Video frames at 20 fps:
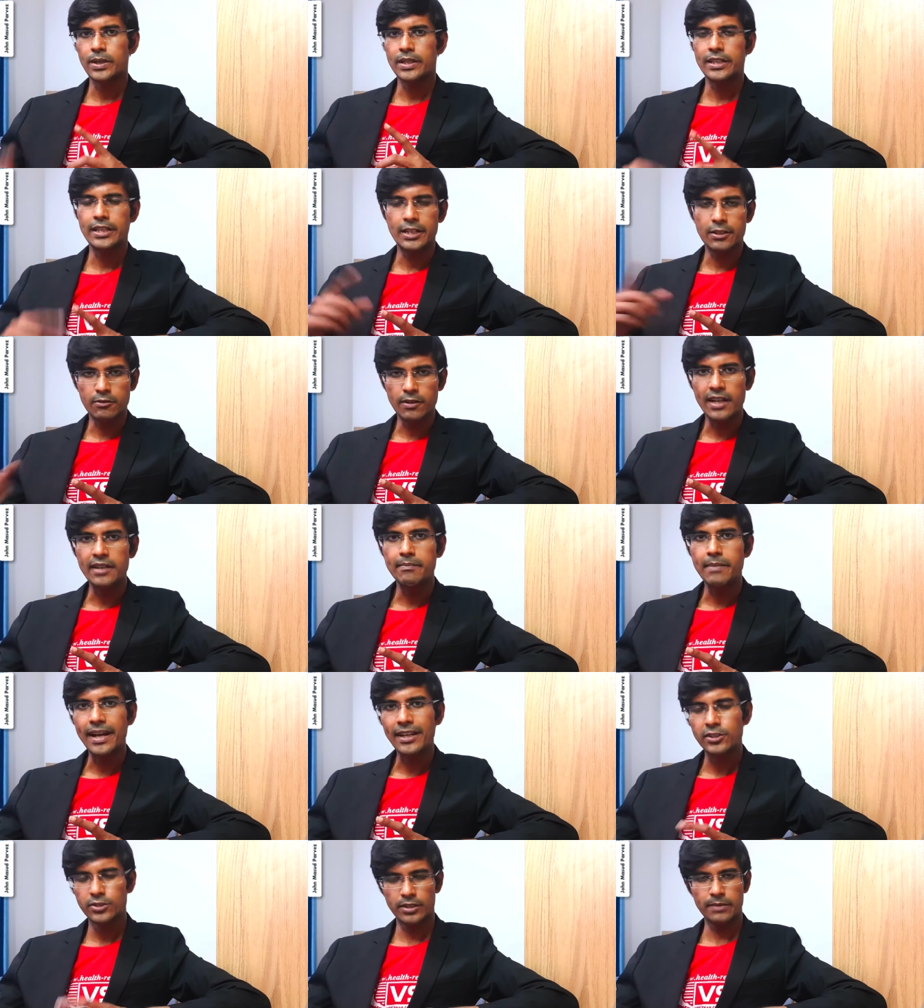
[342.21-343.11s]
and then ride
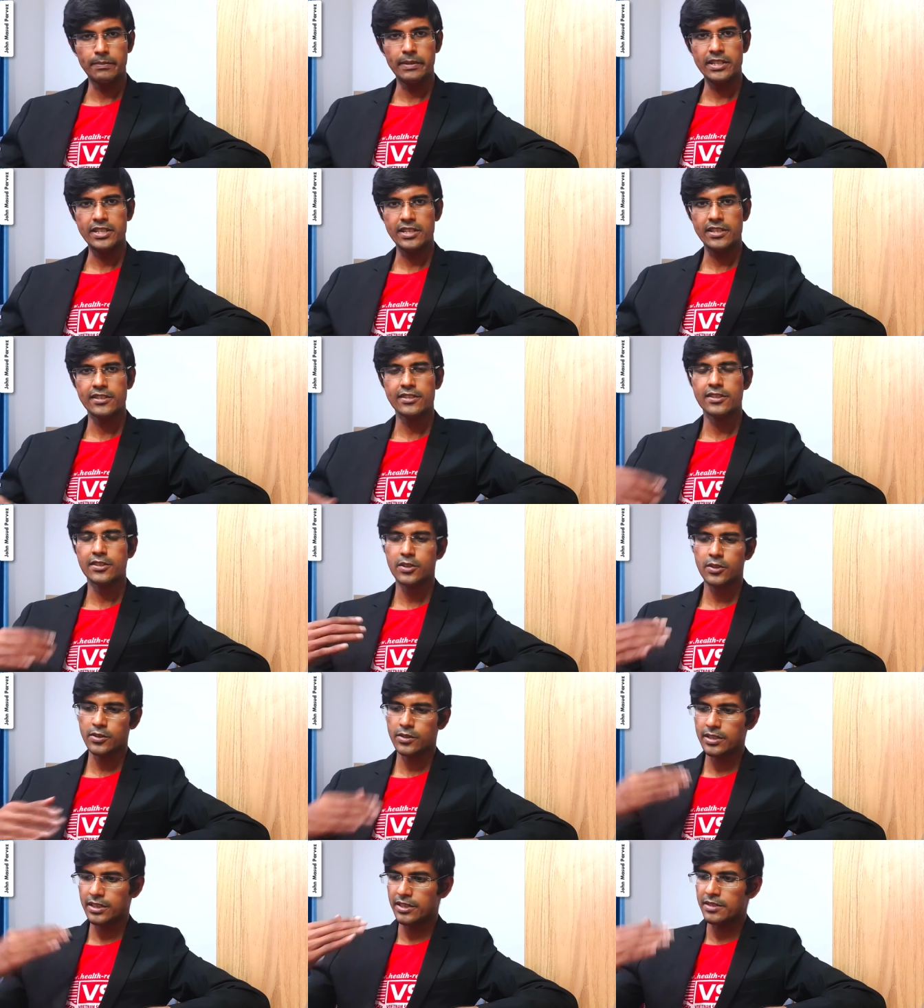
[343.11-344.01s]
back to the meetings,
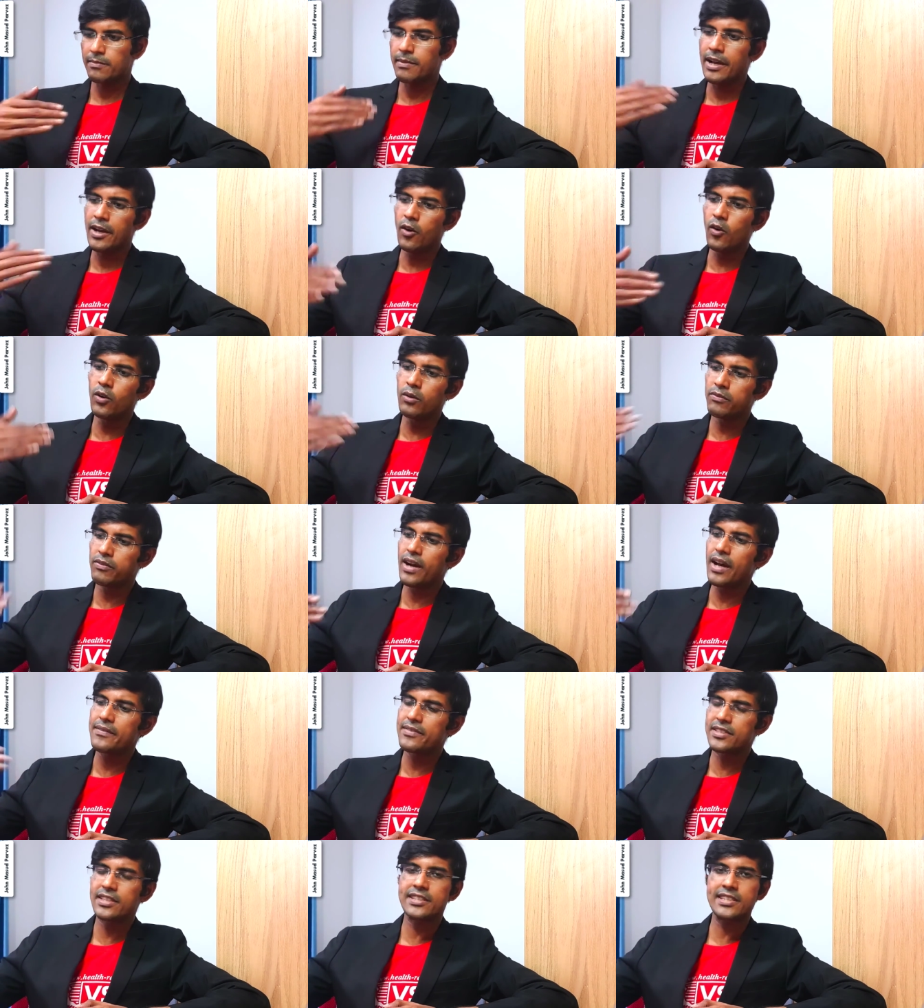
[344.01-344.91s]
because it's my all
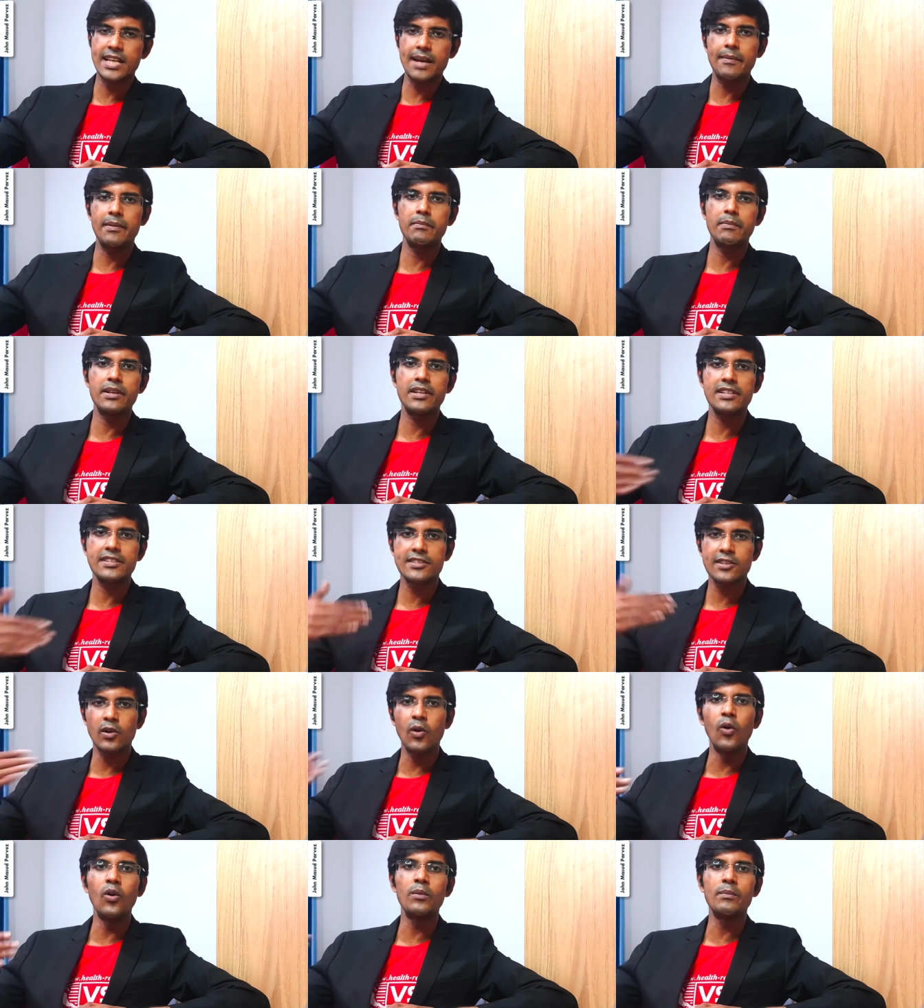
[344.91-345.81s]
5, 6, 7 meetings
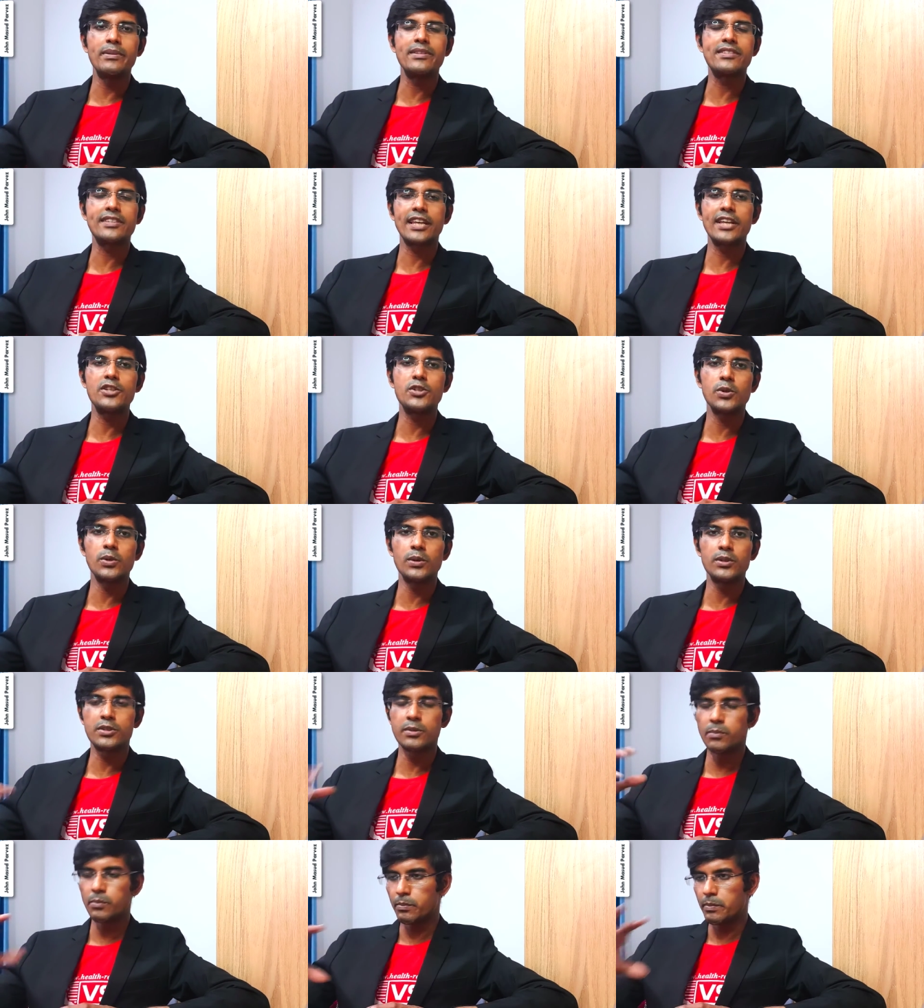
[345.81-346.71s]
have all been
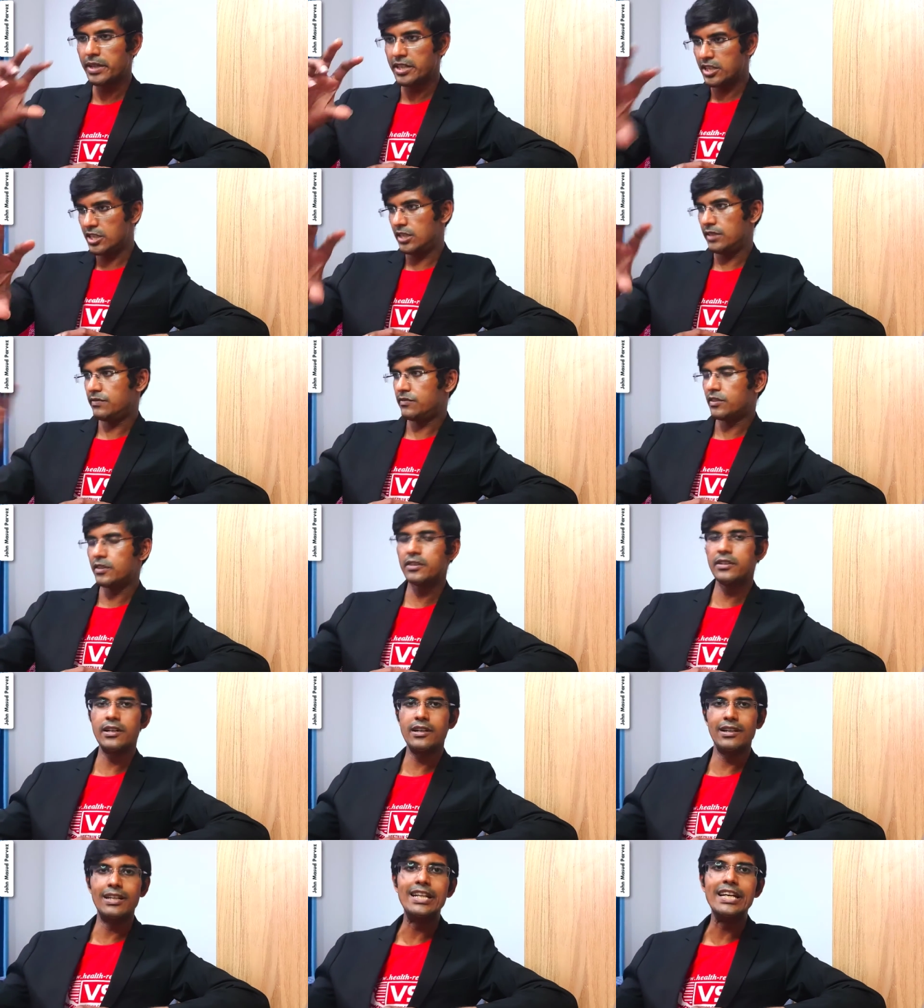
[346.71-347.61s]
scheduled to meet
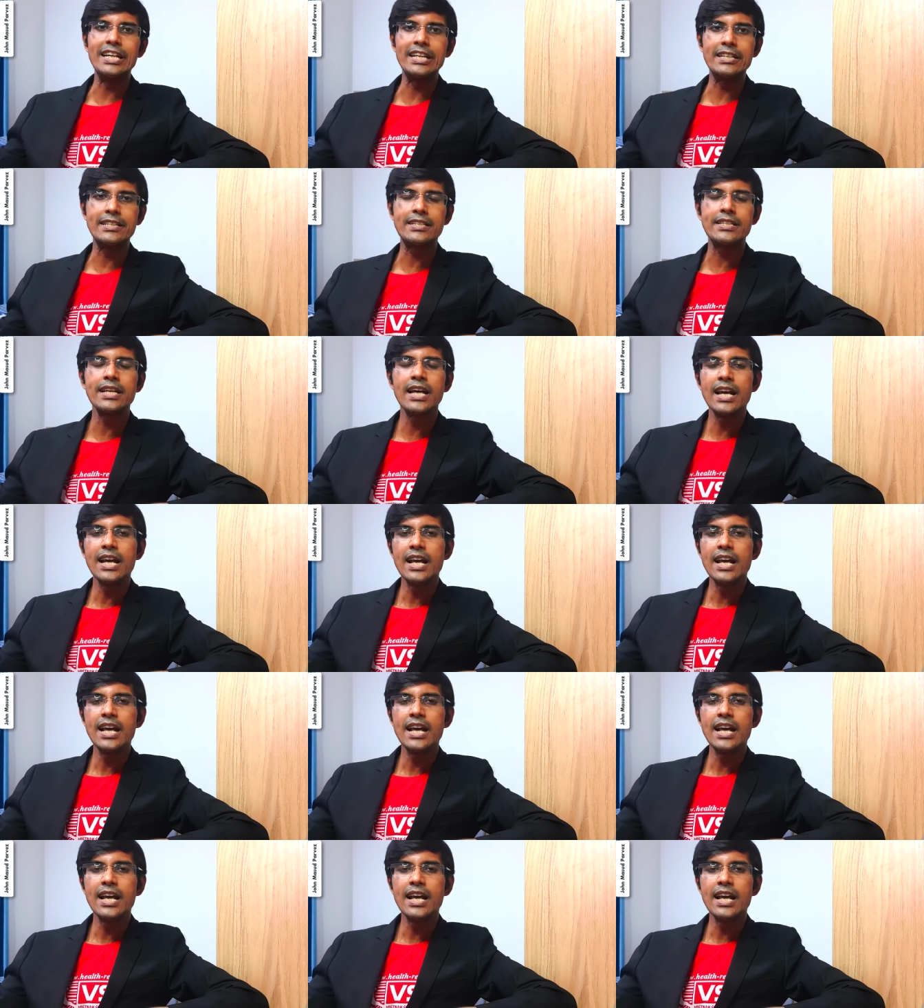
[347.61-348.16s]
different leads